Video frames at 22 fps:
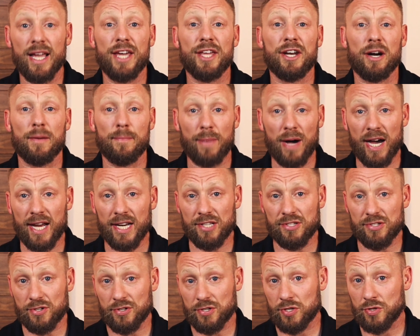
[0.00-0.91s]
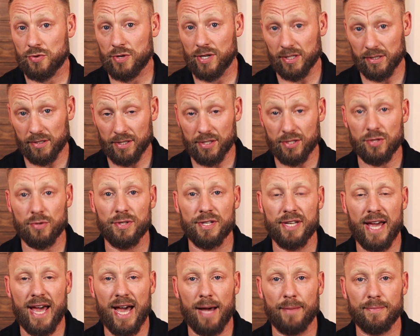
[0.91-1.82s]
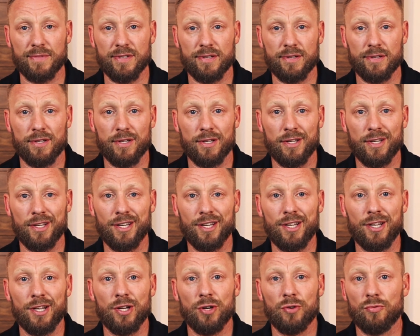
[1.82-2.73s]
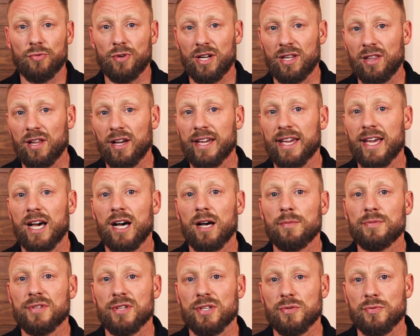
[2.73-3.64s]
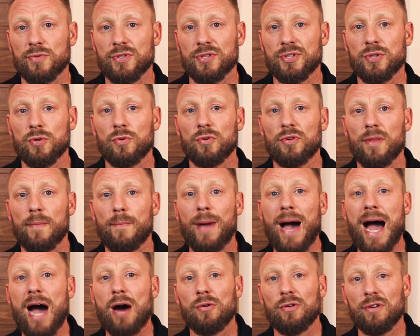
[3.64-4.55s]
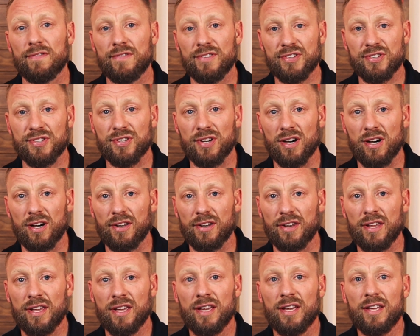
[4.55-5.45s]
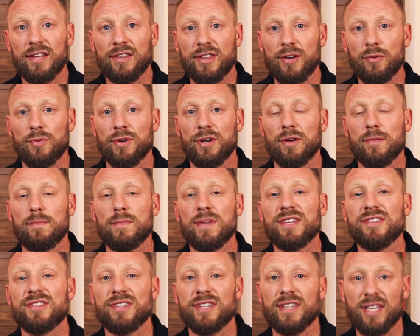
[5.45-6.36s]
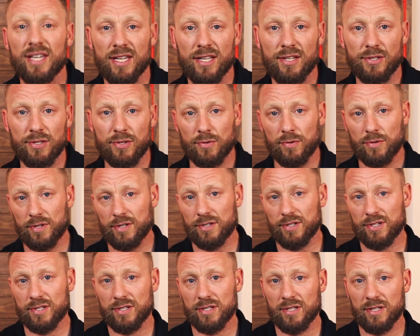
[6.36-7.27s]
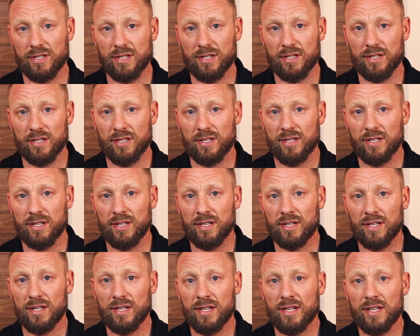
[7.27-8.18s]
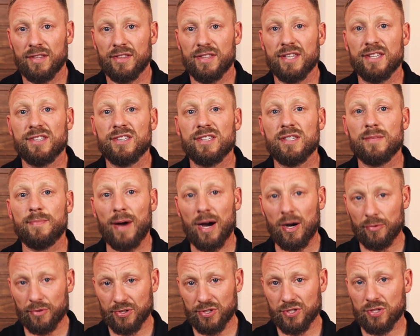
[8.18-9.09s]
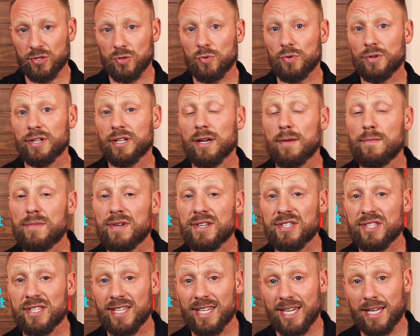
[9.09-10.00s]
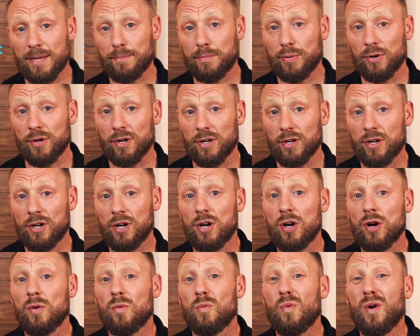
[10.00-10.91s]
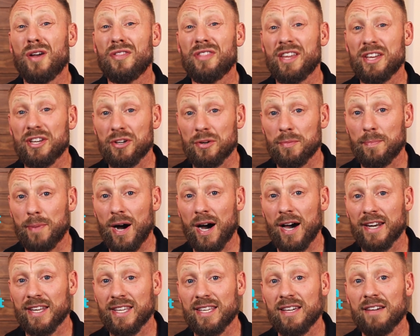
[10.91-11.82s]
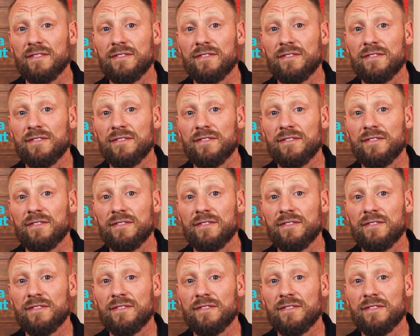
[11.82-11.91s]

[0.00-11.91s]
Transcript: and our bodies are struggling to adapt. Red light helps us restore the power of the sun that we are missing indoors. This is about restoring a missing input, one that your body